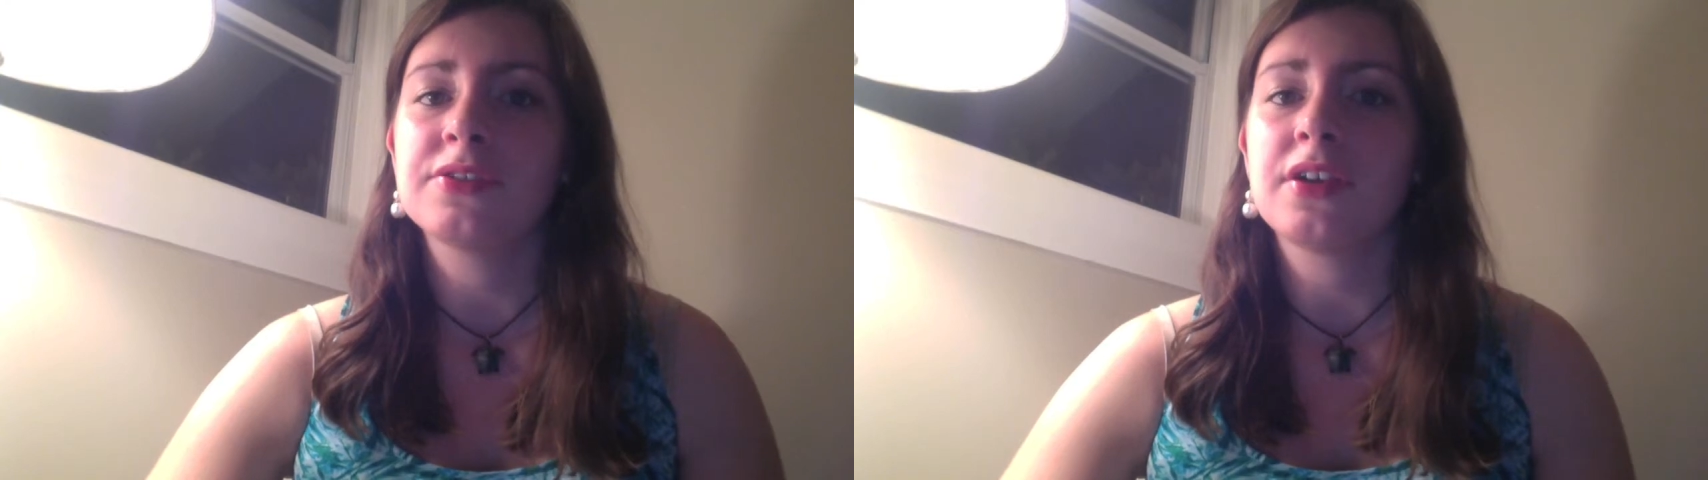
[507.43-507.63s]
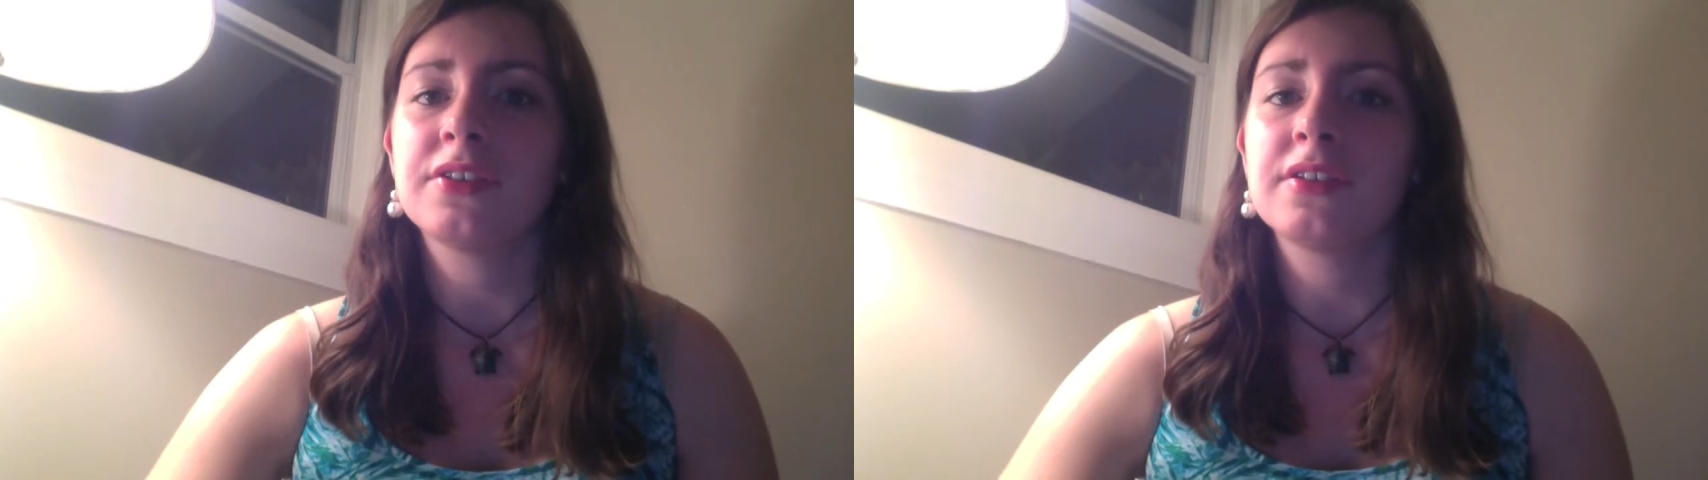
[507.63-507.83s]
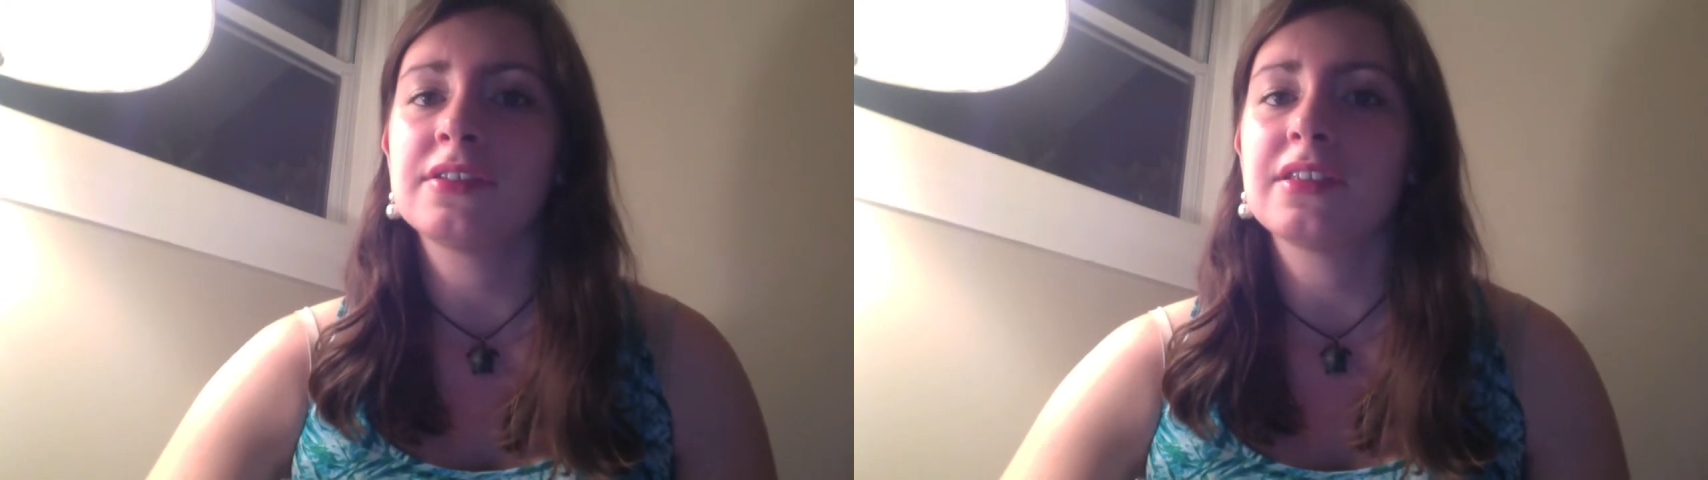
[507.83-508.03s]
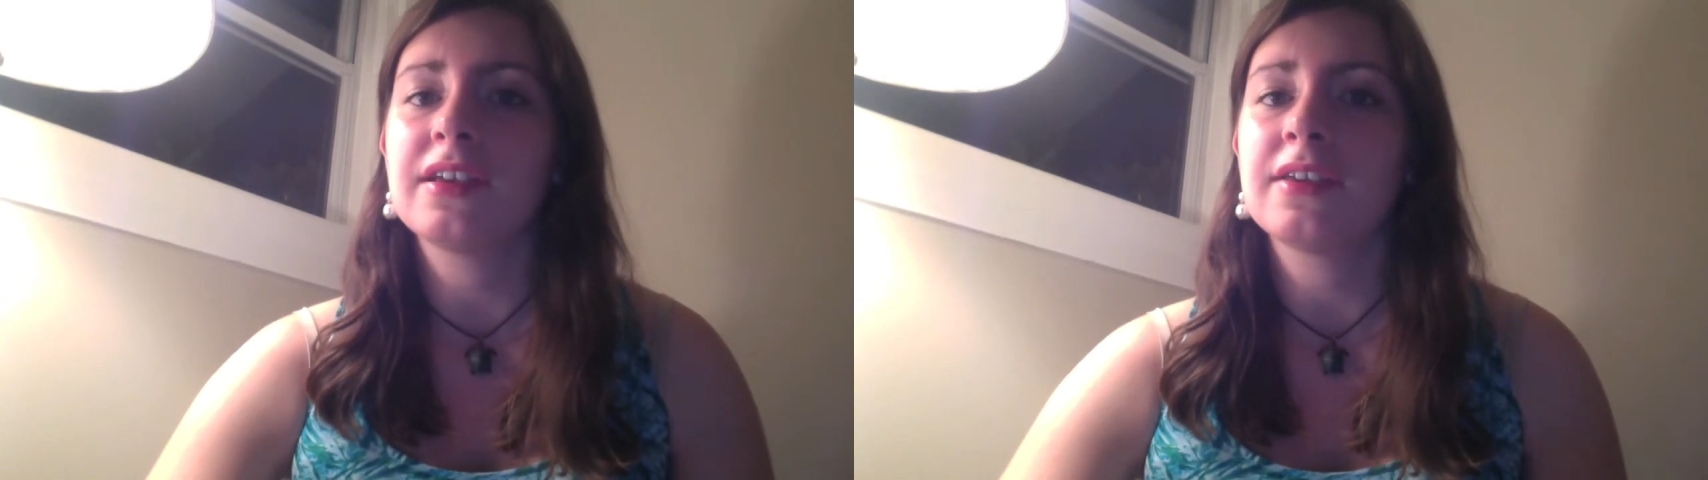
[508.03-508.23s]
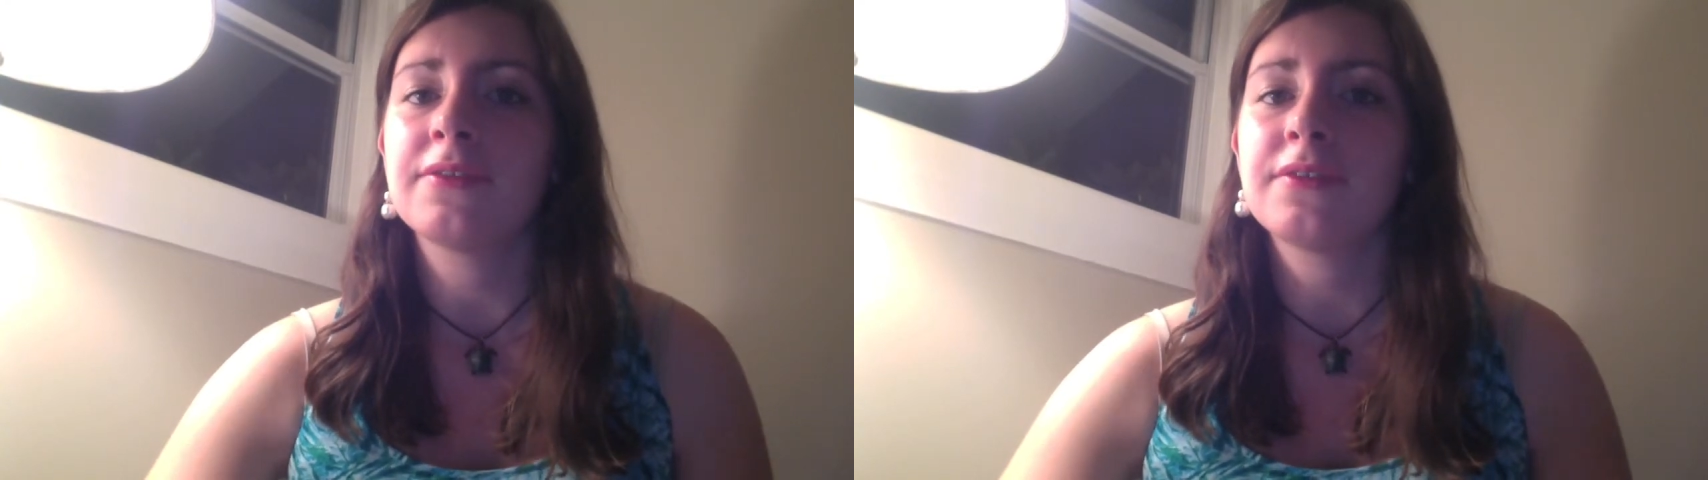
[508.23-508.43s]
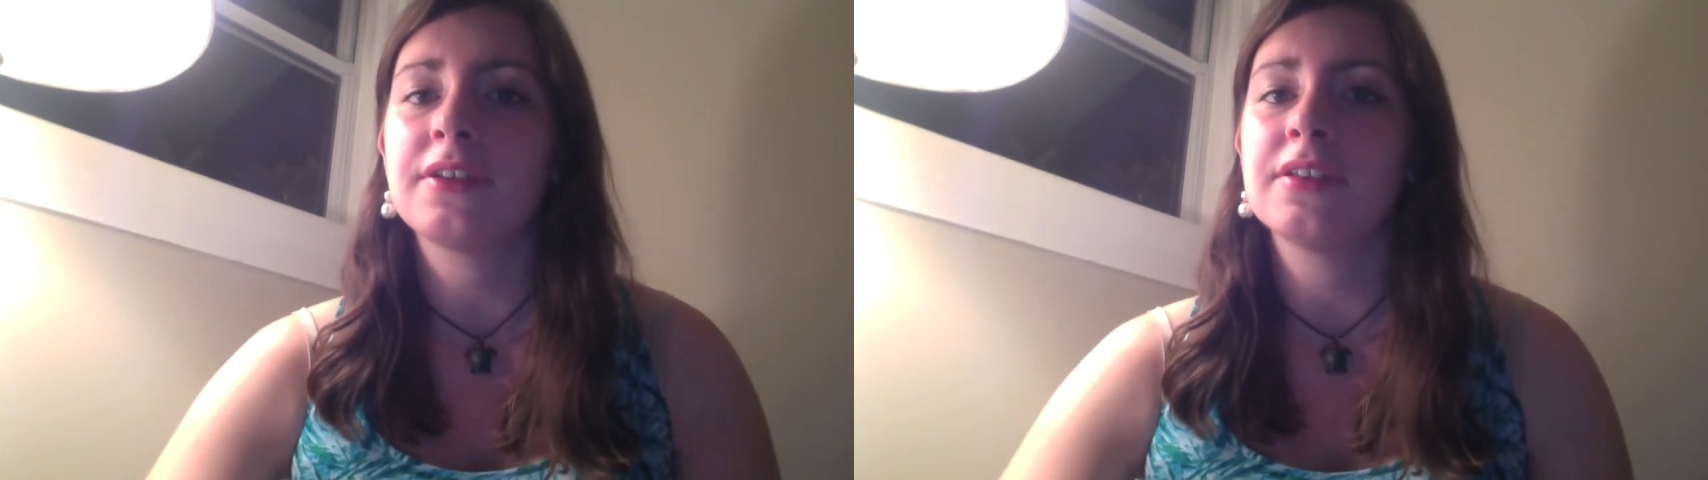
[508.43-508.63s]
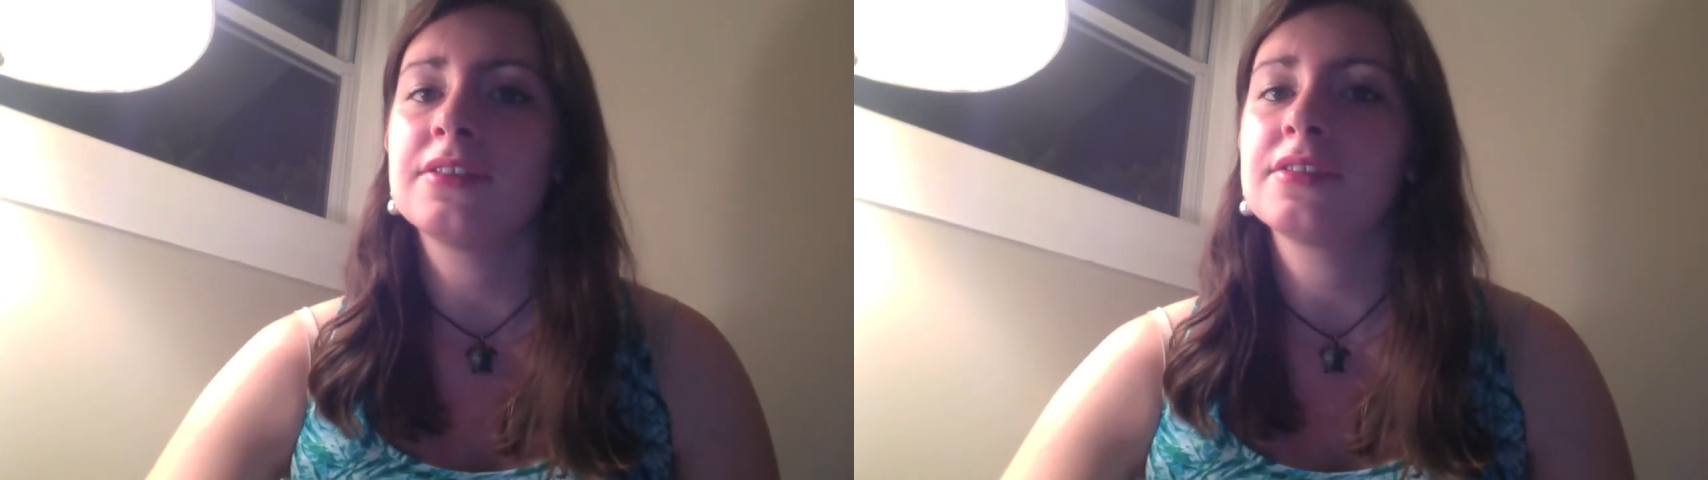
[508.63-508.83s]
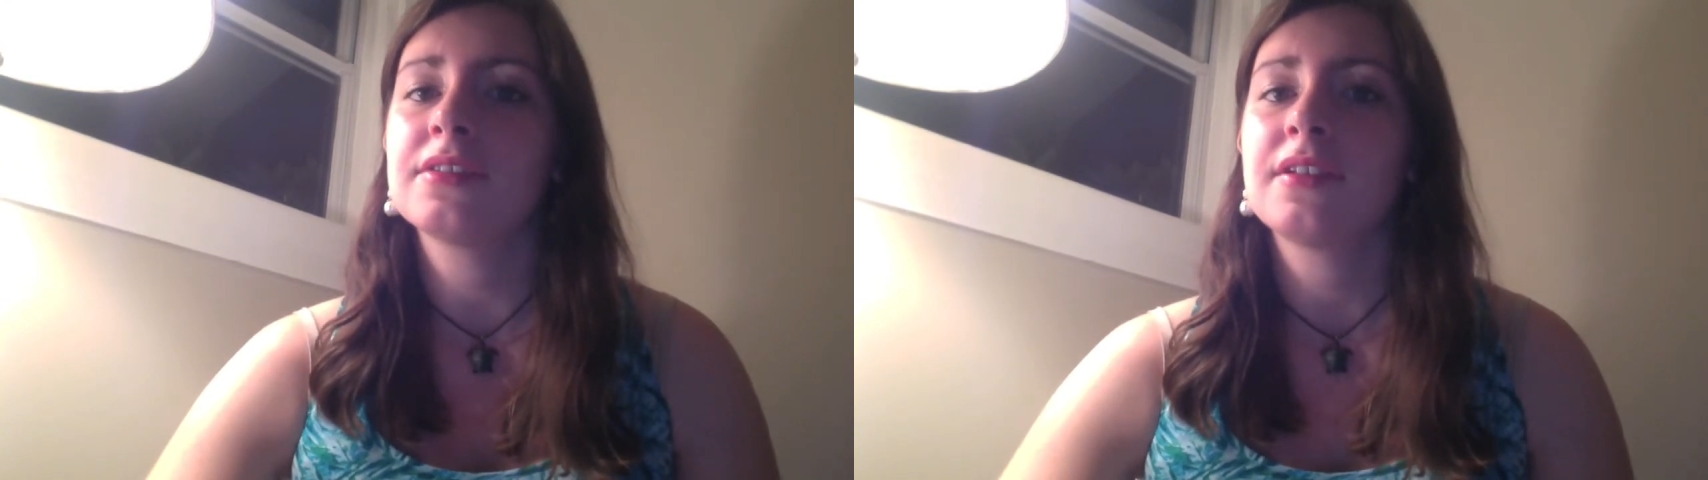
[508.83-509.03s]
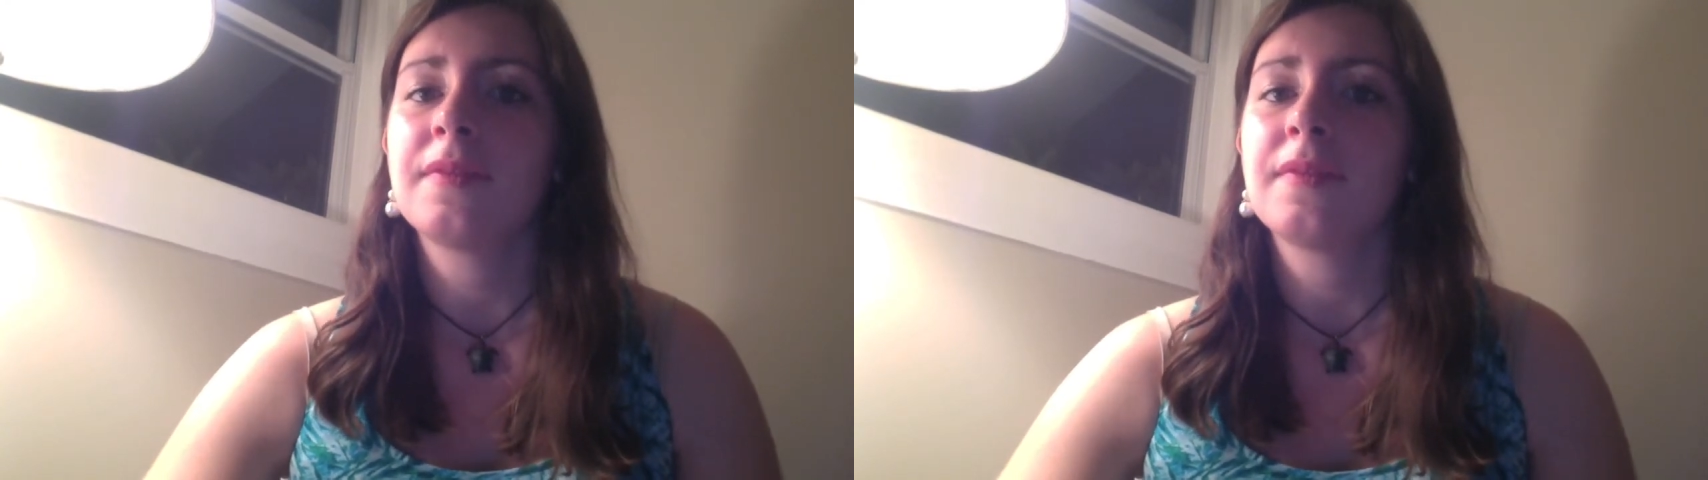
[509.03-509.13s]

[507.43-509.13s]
all his life, and